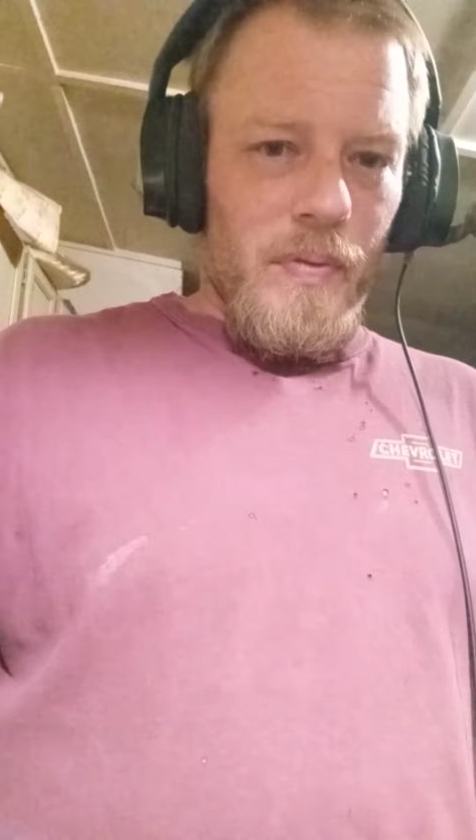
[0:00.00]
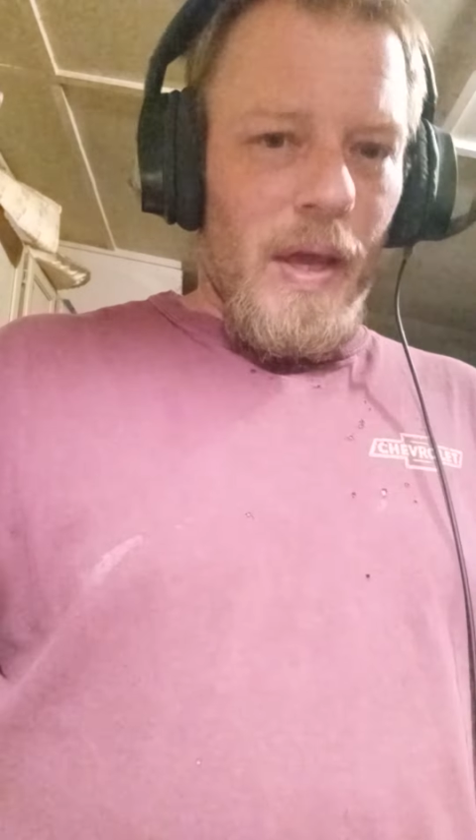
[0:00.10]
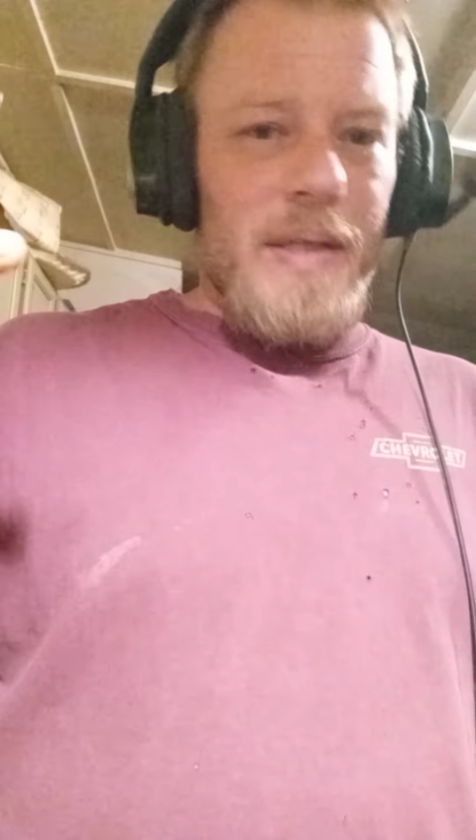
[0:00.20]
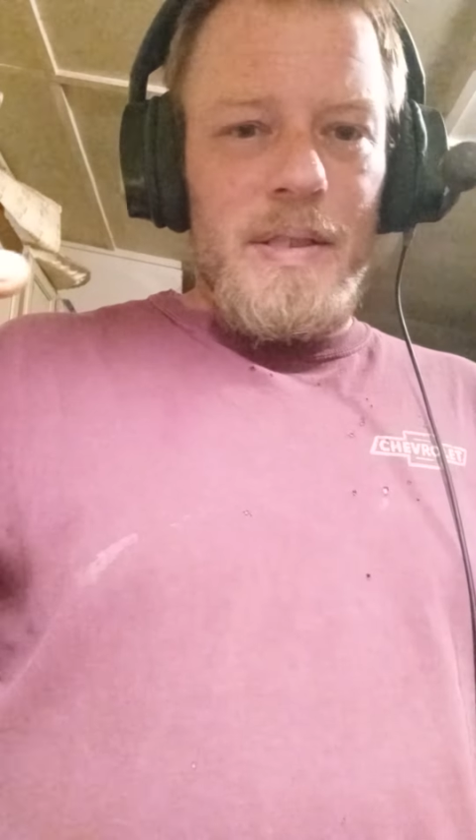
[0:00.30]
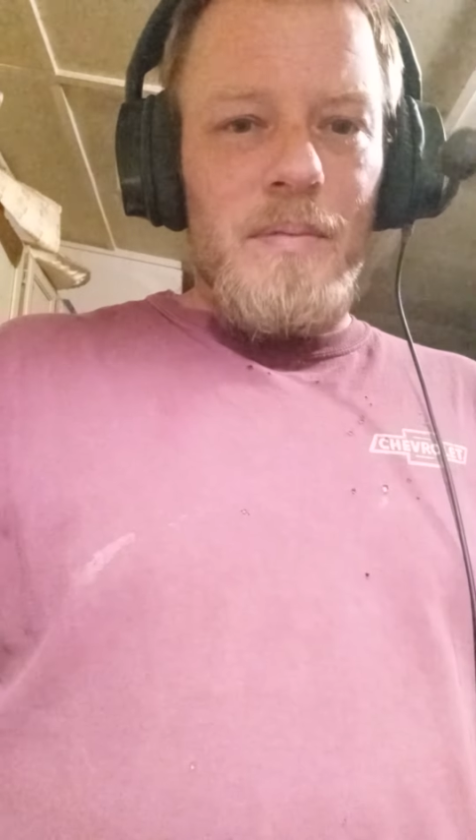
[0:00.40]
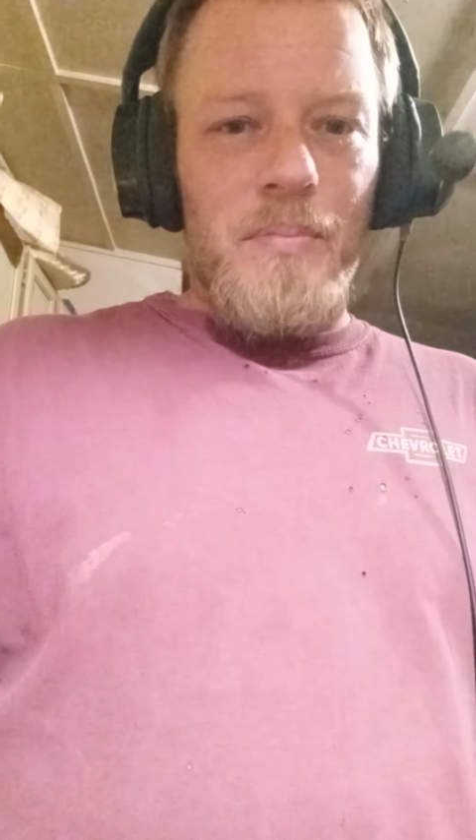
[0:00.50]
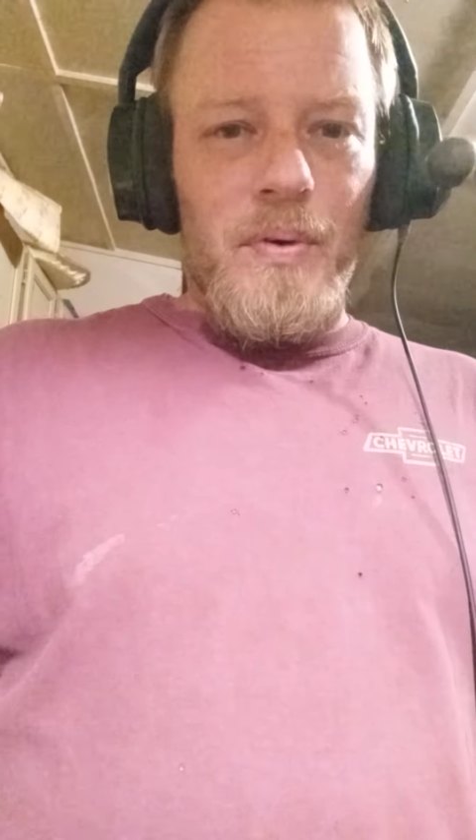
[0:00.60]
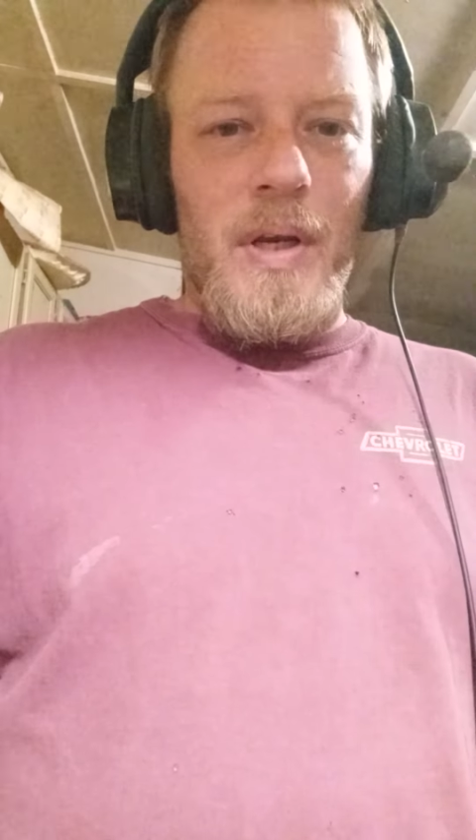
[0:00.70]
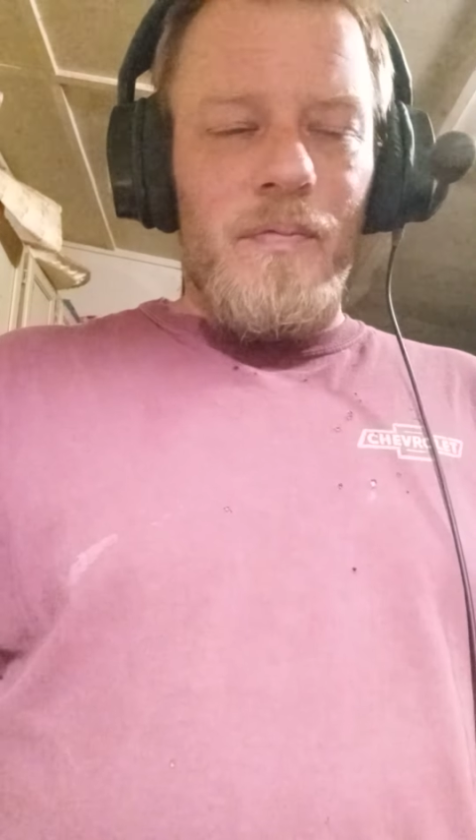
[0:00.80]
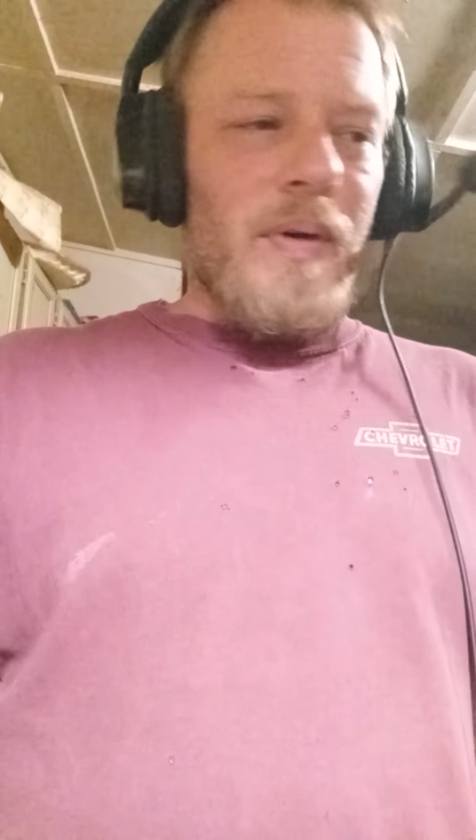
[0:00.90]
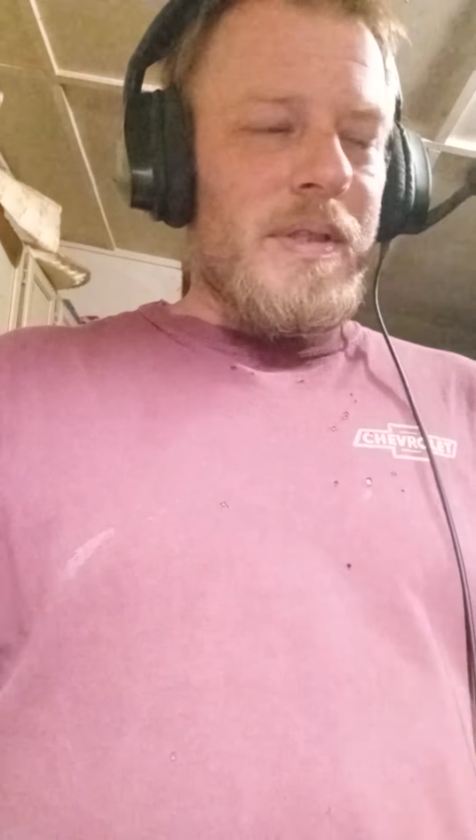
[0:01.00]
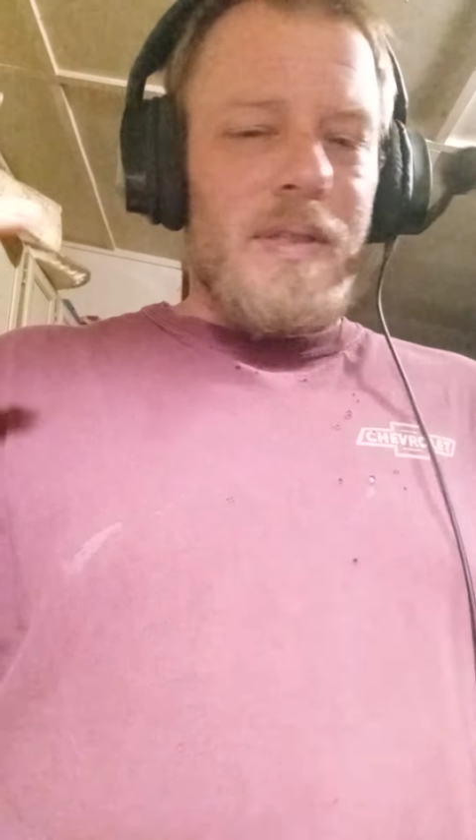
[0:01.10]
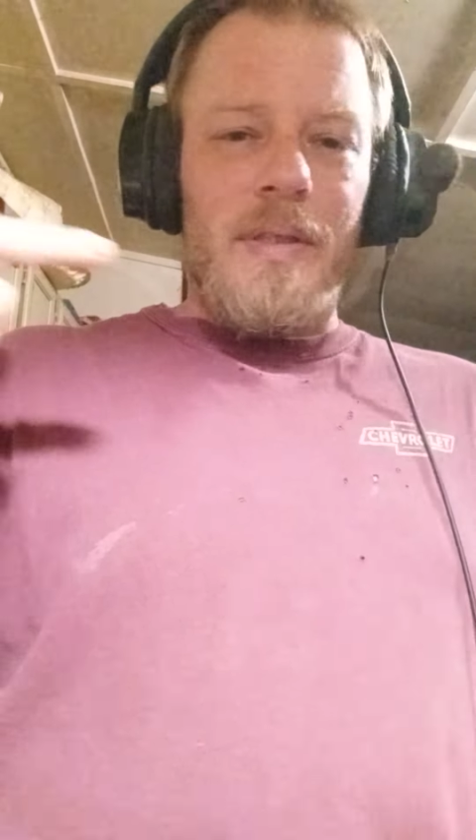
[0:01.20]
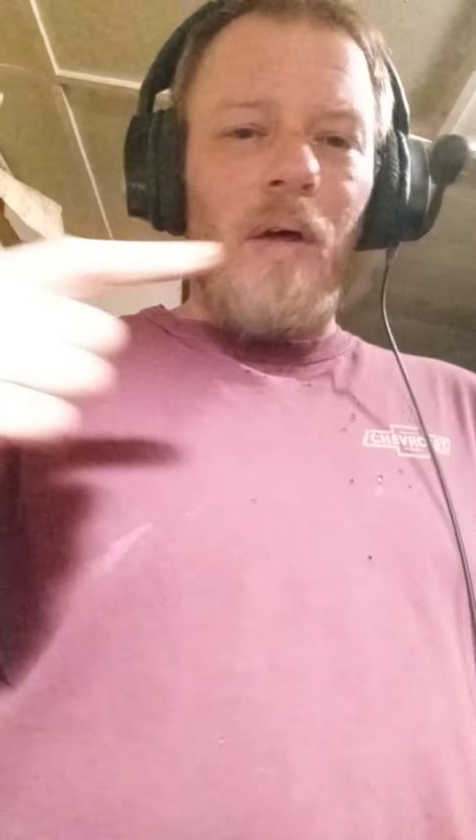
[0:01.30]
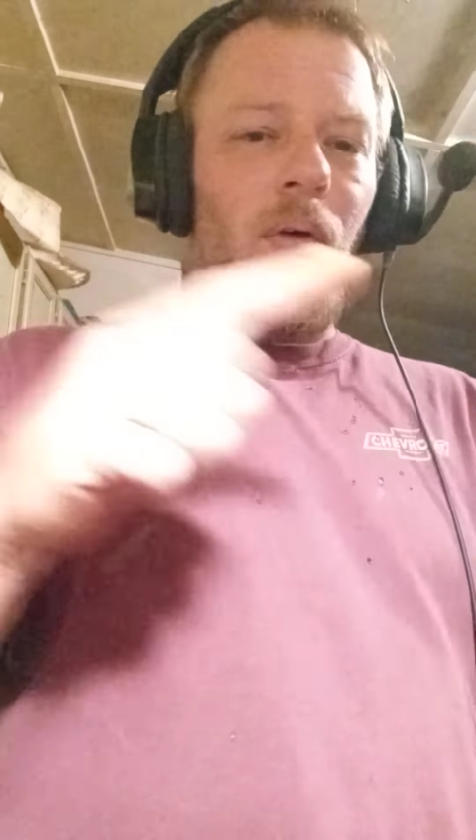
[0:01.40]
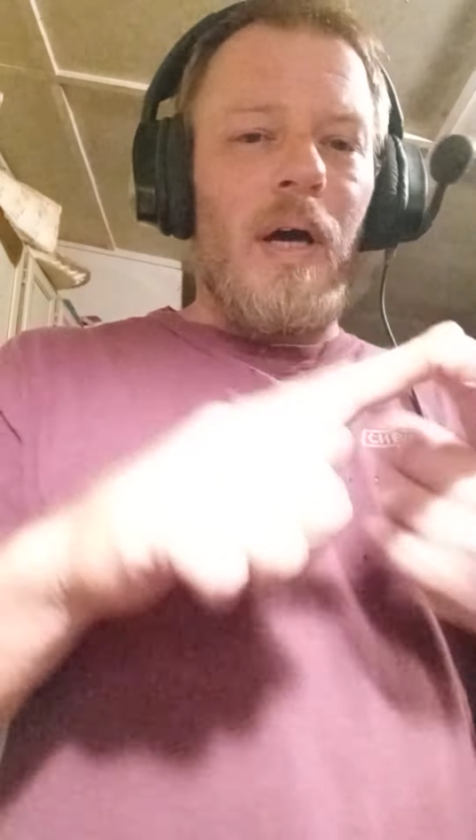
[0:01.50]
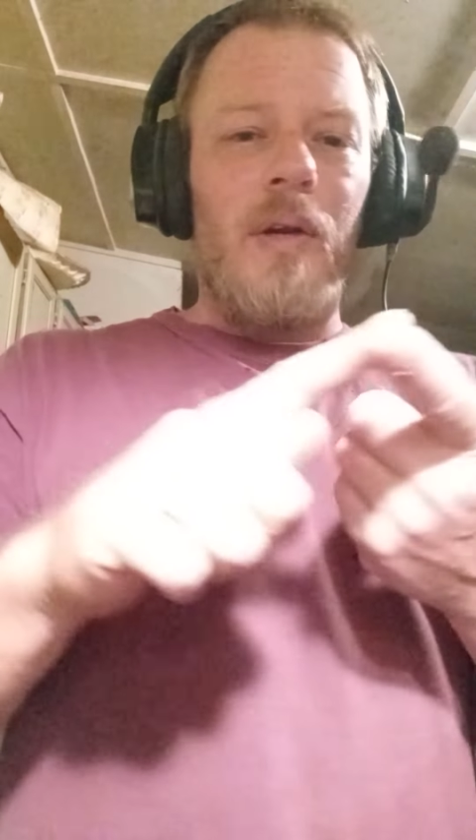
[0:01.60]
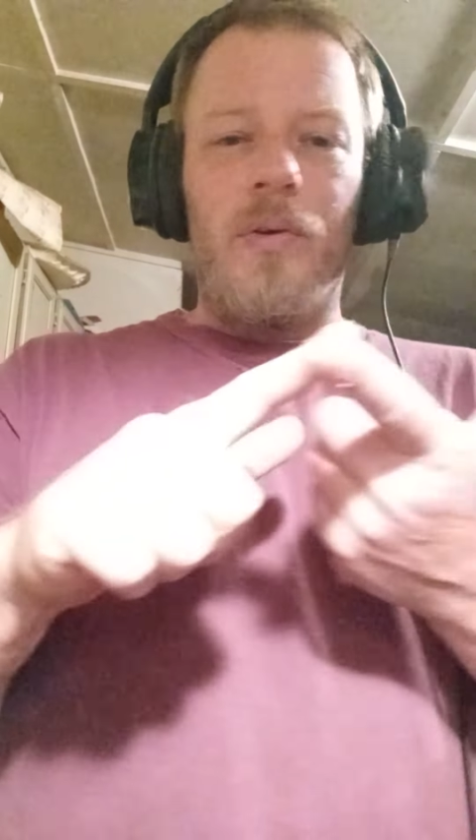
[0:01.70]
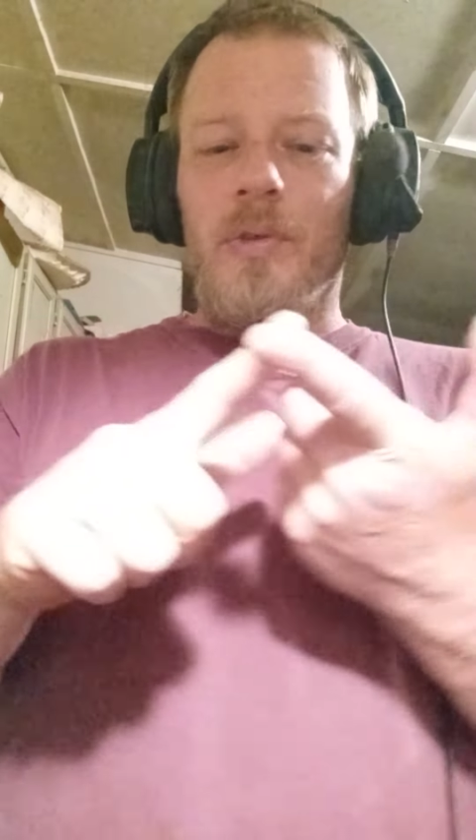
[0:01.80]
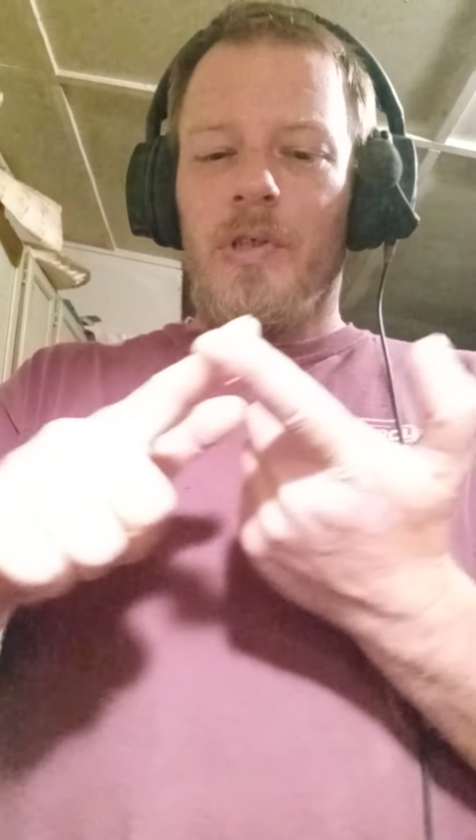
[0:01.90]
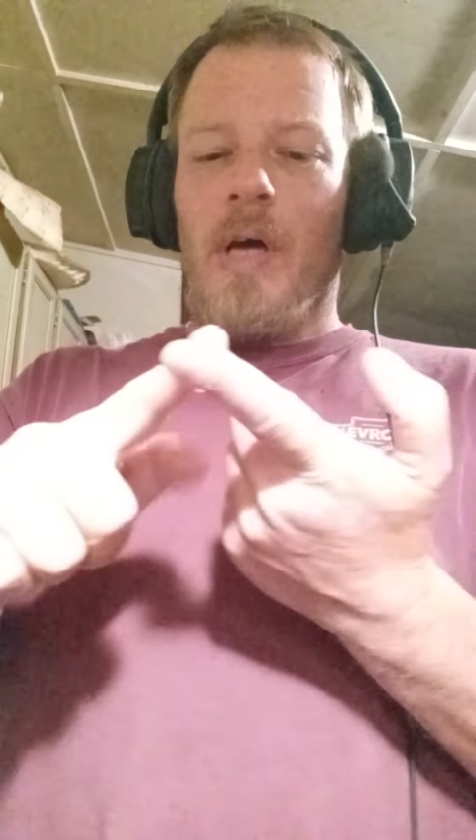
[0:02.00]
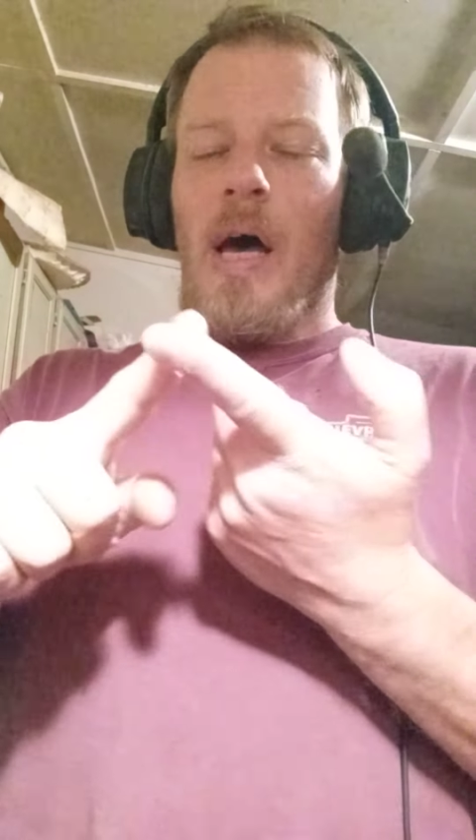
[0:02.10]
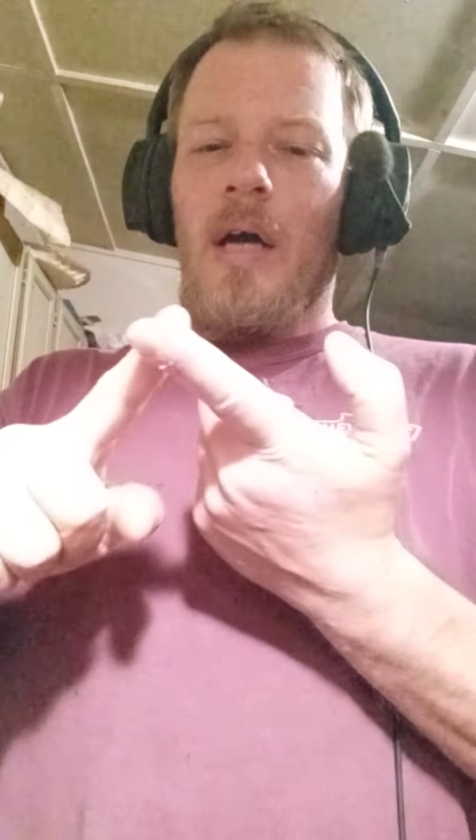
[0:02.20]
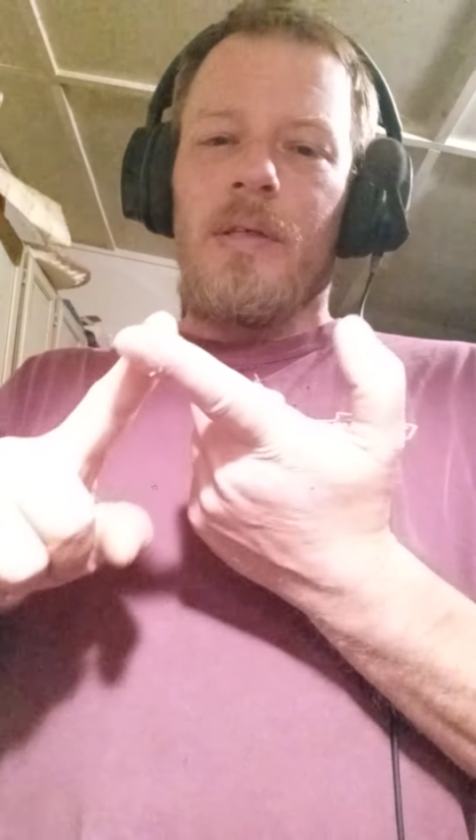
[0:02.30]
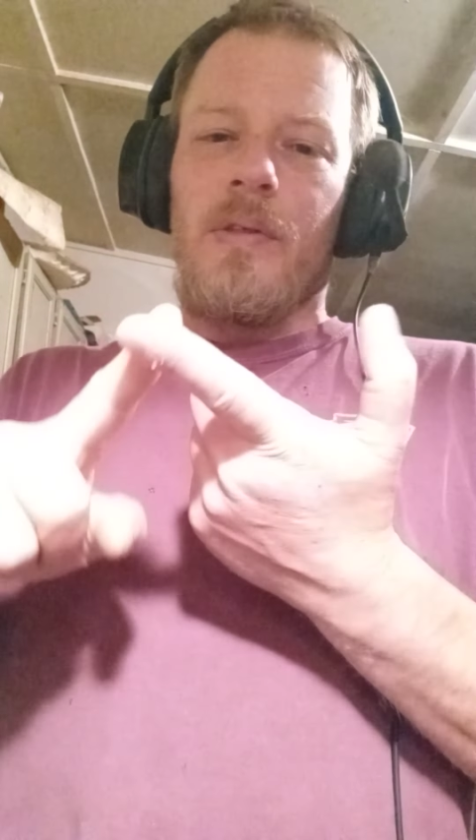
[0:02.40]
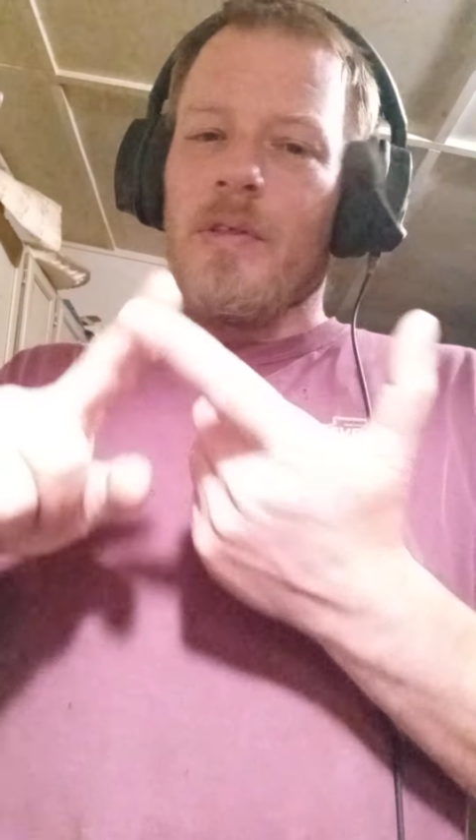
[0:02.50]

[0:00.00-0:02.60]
that's in brief. I still got to do shocks.